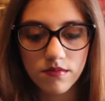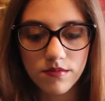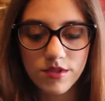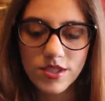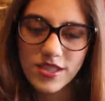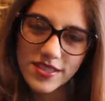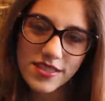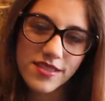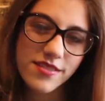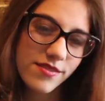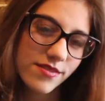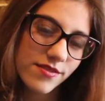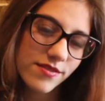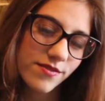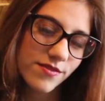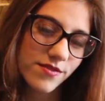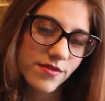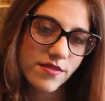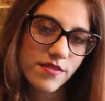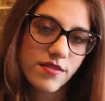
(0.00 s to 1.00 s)
just
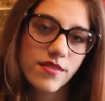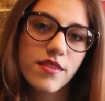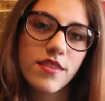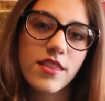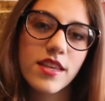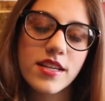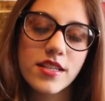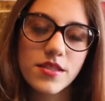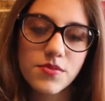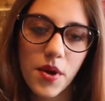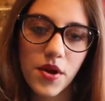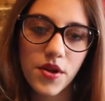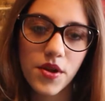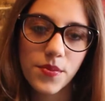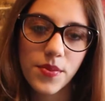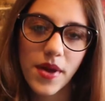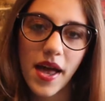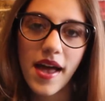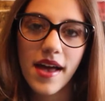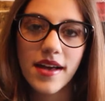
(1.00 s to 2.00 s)
things about
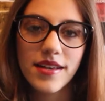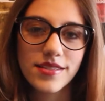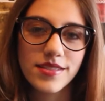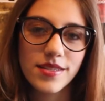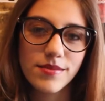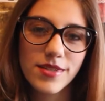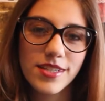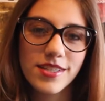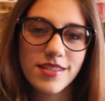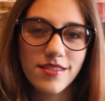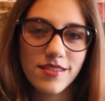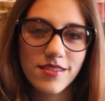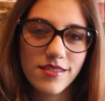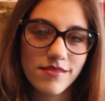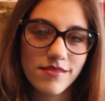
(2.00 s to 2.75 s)
your past. I mean,